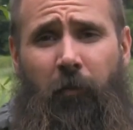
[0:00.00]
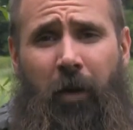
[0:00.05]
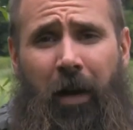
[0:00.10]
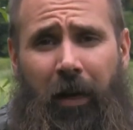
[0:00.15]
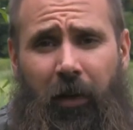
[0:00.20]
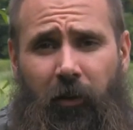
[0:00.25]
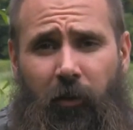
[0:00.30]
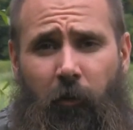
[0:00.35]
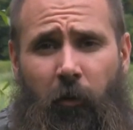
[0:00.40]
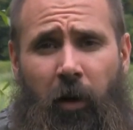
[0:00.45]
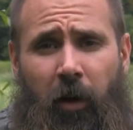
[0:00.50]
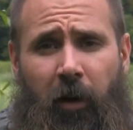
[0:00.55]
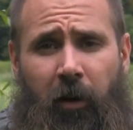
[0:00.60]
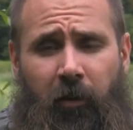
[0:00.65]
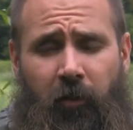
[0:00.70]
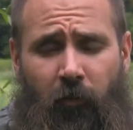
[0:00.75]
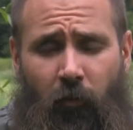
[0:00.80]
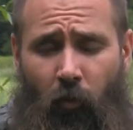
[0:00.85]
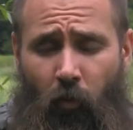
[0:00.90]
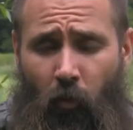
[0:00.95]
to
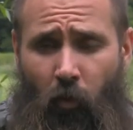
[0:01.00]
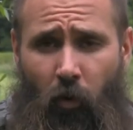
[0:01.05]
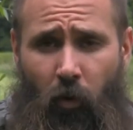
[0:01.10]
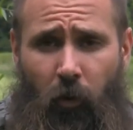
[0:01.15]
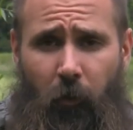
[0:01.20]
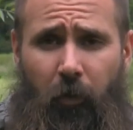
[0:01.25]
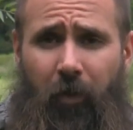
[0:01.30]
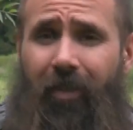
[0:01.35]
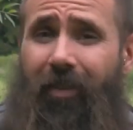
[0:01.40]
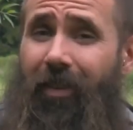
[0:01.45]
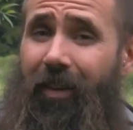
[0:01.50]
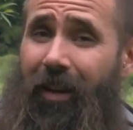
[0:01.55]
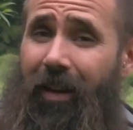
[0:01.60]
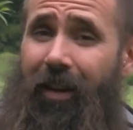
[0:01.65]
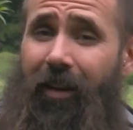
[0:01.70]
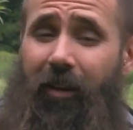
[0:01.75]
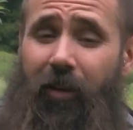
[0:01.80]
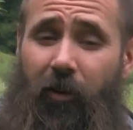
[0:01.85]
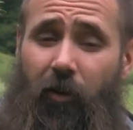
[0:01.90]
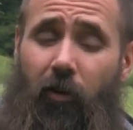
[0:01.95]
maximize warmth, the
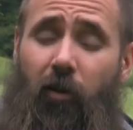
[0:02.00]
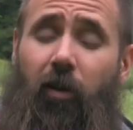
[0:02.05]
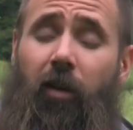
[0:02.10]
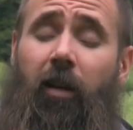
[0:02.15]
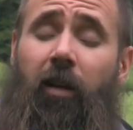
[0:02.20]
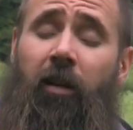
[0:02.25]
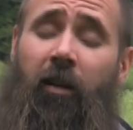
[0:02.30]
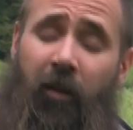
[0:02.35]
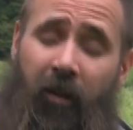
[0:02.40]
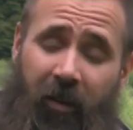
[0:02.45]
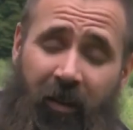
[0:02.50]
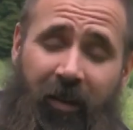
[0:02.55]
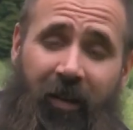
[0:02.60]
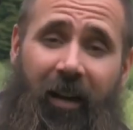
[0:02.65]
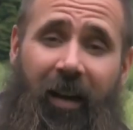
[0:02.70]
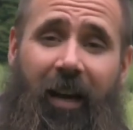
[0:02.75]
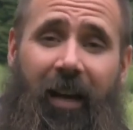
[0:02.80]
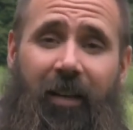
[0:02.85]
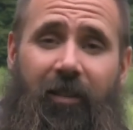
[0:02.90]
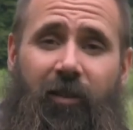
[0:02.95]
Calen hoodie,
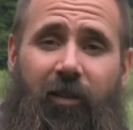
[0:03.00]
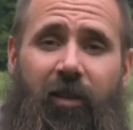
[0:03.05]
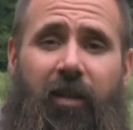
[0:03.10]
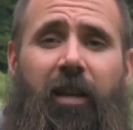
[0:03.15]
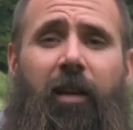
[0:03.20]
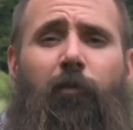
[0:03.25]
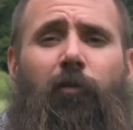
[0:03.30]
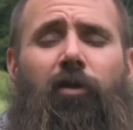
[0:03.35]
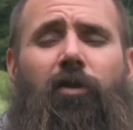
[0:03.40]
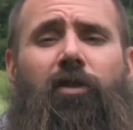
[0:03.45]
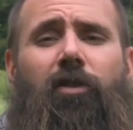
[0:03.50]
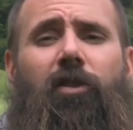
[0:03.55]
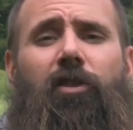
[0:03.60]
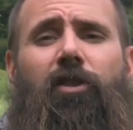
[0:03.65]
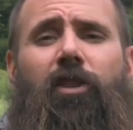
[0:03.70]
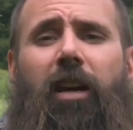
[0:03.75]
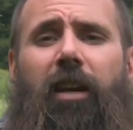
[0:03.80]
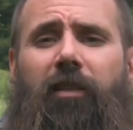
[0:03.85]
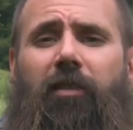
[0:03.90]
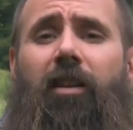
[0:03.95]
as the name would
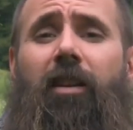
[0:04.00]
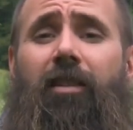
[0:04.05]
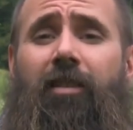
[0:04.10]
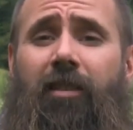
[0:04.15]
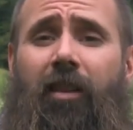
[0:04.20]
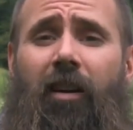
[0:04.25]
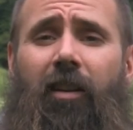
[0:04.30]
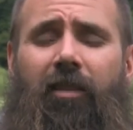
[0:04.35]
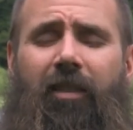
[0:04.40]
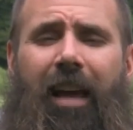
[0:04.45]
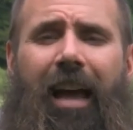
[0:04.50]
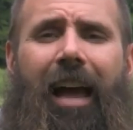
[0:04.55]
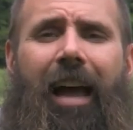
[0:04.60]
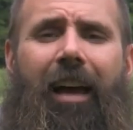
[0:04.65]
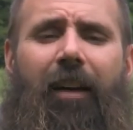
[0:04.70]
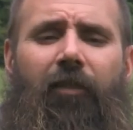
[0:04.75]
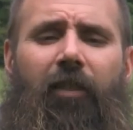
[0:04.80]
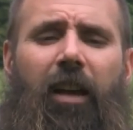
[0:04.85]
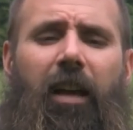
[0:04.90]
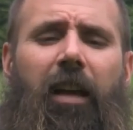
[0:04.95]
suggest, does
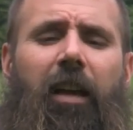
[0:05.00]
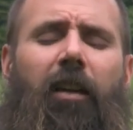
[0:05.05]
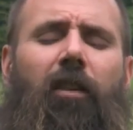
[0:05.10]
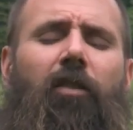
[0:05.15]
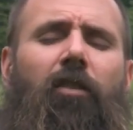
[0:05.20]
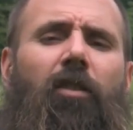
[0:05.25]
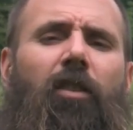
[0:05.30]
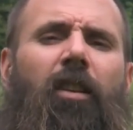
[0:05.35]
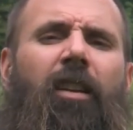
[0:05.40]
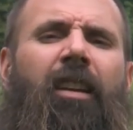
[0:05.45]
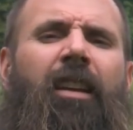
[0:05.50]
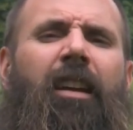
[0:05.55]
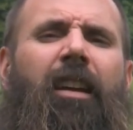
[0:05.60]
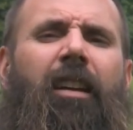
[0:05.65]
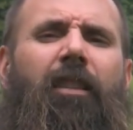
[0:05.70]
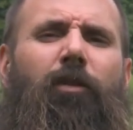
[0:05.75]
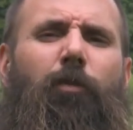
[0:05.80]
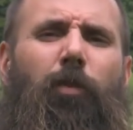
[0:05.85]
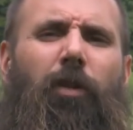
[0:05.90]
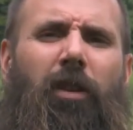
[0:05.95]
have a hood.
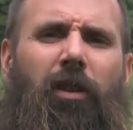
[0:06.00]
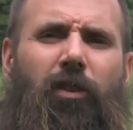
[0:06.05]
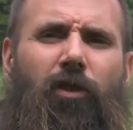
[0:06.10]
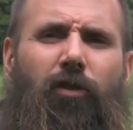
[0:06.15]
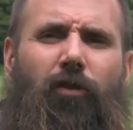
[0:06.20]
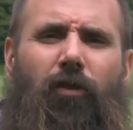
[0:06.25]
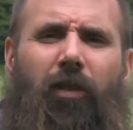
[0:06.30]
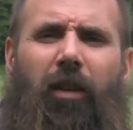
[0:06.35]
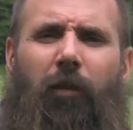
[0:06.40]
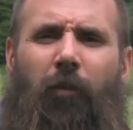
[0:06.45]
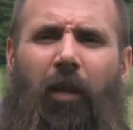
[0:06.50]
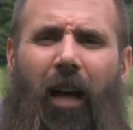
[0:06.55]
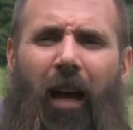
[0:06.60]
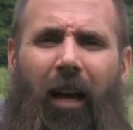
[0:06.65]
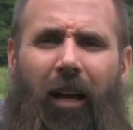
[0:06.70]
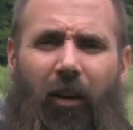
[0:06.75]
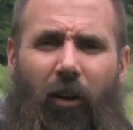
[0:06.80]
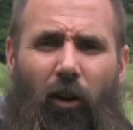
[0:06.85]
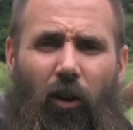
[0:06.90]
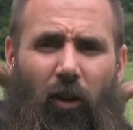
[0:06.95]
Pretty
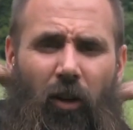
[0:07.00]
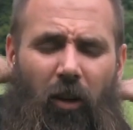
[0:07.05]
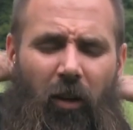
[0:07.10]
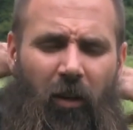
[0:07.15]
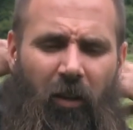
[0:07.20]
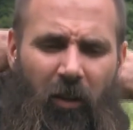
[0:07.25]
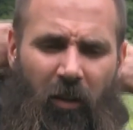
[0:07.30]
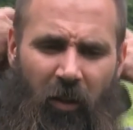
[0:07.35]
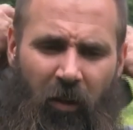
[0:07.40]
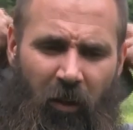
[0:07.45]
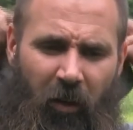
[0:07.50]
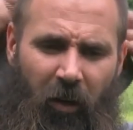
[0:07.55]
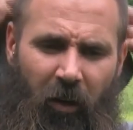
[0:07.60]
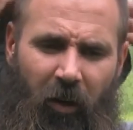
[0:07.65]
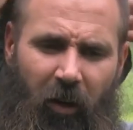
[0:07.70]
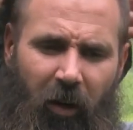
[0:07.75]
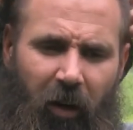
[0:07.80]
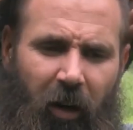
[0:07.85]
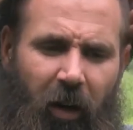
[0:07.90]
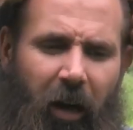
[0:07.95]
streamlined hood,
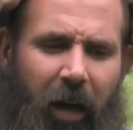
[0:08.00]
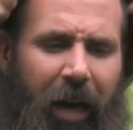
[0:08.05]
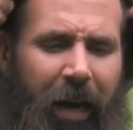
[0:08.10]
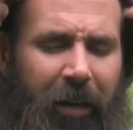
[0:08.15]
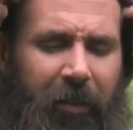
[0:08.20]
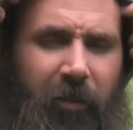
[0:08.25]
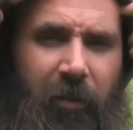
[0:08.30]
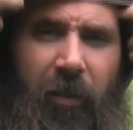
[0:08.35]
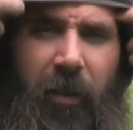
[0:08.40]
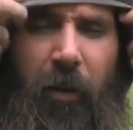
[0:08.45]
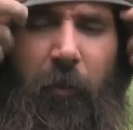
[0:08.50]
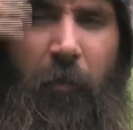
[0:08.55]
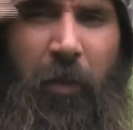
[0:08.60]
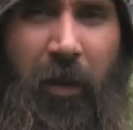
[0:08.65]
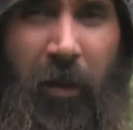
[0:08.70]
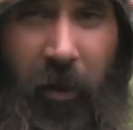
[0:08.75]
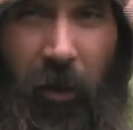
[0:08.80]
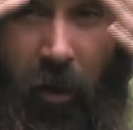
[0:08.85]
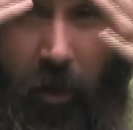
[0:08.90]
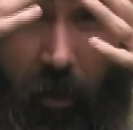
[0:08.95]
has
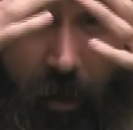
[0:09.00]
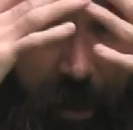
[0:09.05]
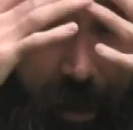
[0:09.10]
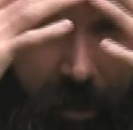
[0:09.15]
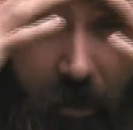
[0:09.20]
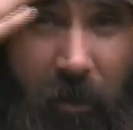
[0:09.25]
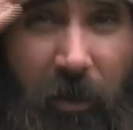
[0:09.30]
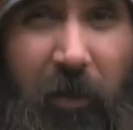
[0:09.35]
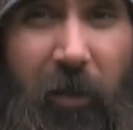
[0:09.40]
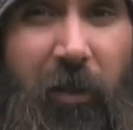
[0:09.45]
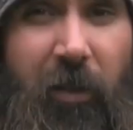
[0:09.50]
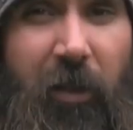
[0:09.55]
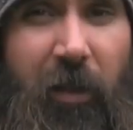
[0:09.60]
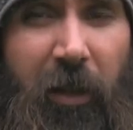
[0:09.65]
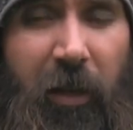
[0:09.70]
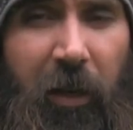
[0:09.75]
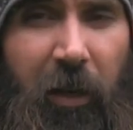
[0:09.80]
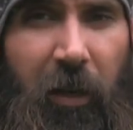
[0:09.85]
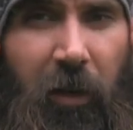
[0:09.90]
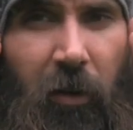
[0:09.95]
some
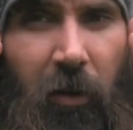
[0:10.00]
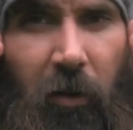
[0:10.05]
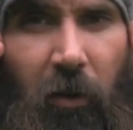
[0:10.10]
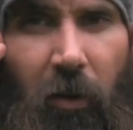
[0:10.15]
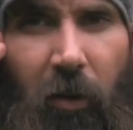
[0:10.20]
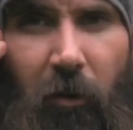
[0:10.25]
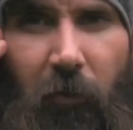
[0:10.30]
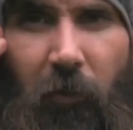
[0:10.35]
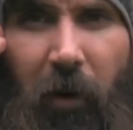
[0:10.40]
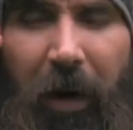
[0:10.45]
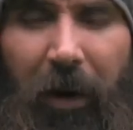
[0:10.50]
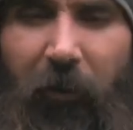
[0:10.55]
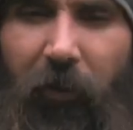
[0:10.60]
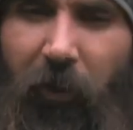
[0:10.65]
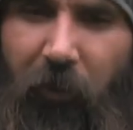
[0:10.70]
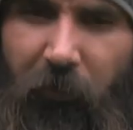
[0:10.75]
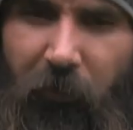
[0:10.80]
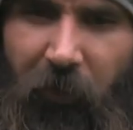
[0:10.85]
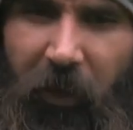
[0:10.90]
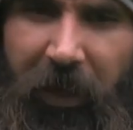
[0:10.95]
elasticity here
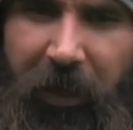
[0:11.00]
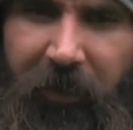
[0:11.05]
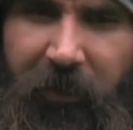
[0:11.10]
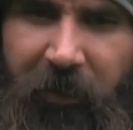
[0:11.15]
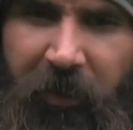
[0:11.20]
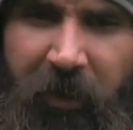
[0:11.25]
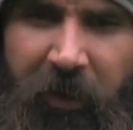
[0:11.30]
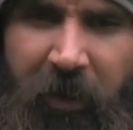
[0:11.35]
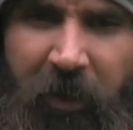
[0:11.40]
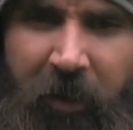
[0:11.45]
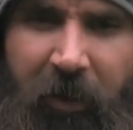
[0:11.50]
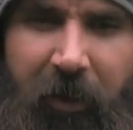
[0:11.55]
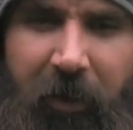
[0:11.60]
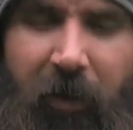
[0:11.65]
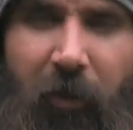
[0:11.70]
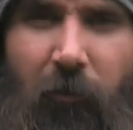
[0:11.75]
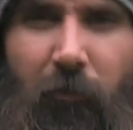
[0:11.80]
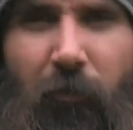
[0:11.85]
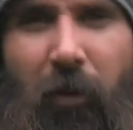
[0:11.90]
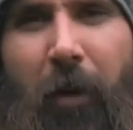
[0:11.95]
around the face,
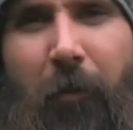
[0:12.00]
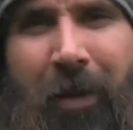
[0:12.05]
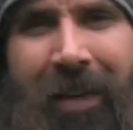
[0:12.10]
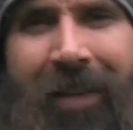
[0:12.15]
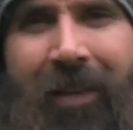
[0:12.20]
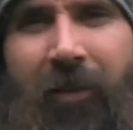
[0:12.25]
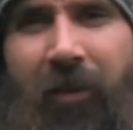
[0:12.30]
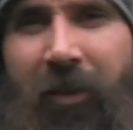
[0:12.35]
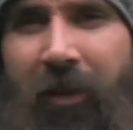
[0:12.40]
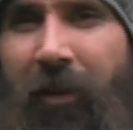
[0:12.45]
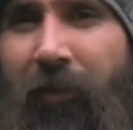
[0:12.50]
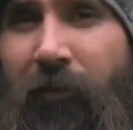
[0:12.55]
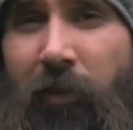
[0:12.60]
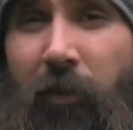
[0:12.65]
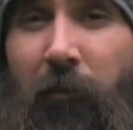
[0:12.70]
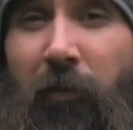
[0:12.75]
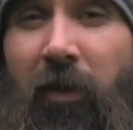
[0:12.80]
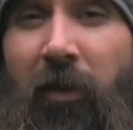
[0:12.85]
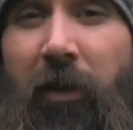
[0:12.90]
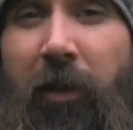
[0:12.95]
reminiscent of
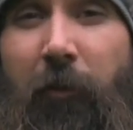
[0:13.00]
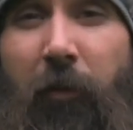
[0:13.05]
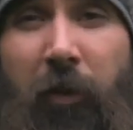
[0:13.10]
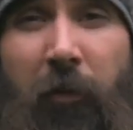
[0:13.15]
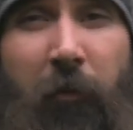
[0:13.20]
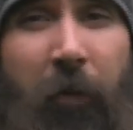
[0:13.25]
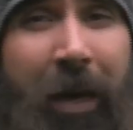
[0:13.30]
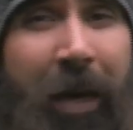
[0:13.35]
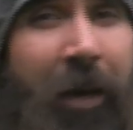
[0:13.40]
some sleeping